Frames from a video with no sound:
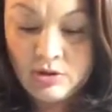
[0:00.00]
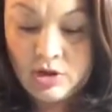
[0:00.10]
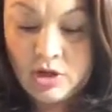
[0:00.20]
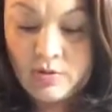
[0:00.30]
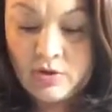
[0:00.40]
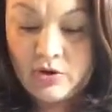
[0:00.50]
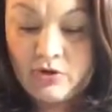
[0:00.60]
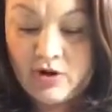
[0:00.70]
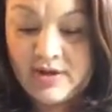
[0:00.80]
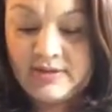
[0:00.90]
go
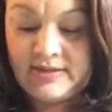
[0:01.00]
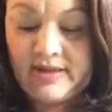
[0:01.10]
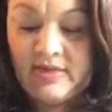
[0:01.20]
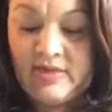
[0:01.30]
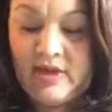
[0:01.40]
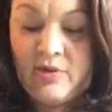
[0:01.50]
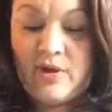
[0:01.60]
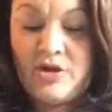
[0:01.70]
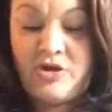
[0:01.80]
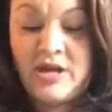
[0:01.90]
across that
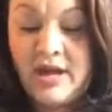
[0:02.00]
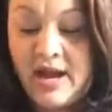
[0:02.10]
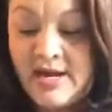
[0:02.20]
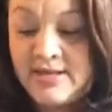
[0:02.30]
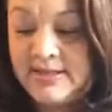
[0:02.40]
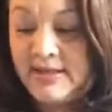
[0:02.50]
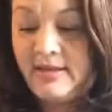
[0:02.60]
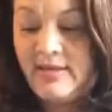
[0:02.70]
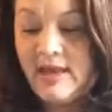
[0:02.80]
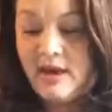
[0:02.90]
way. And you can kind of
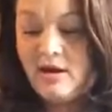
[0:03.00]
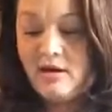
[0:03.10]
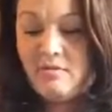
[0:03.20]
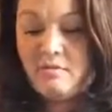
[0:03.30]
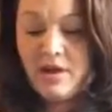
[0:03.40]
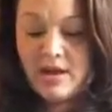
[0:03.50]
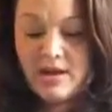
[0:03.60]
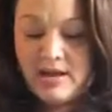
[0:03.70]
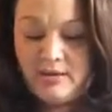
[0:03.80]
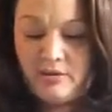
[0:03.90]
see there
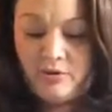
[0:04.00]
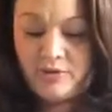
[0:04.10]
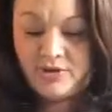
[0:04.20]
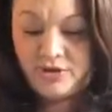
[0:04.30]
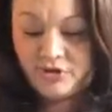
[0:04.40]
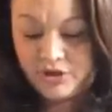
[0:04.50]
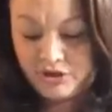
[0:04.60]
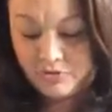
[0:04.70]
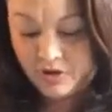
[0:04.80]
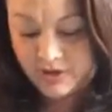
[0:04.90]
my little
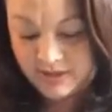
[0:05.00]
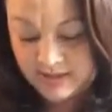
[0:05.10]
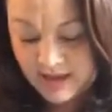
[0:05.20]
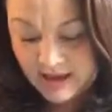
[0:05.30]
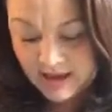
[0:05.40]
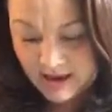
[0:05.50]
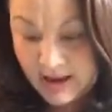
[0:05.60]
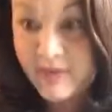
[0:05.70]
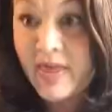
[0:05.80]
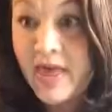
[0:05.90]
registration marks.
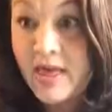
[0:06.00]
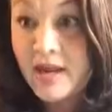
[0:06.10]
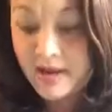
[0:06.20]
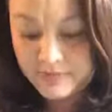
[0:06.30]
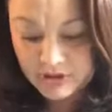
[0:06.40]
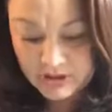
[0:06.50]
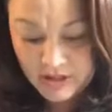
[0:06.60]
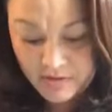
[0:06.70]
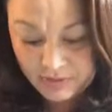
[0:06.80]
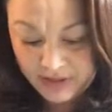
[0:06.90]
And then I'm just
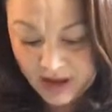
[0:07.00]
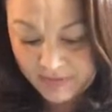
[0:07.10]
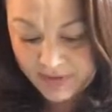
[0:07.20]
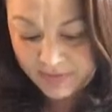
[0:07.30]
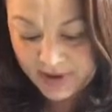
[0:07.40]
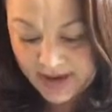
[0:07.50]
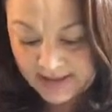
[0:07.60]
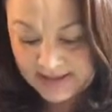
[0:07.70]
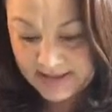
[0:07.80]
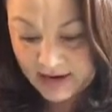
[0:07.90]
going to plop it
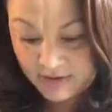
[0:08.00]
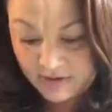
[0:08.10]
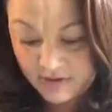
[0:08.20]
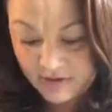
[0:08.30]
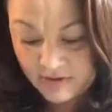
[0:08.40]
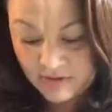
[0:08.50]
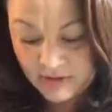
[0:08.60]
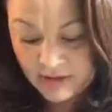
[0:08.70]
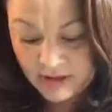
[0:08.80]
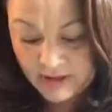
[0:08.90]
back down
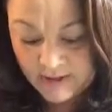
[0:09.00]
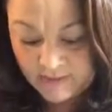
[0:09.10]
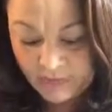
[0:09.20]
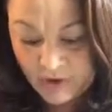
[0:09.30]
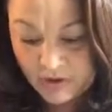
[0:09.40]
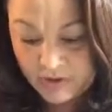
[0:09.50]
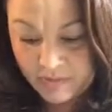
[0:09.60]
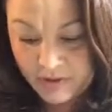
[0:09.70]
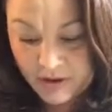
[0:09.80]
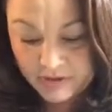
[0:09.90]
on the
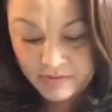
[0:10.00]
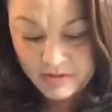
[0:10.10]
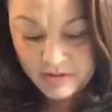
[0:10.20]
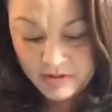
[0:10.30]
bottom.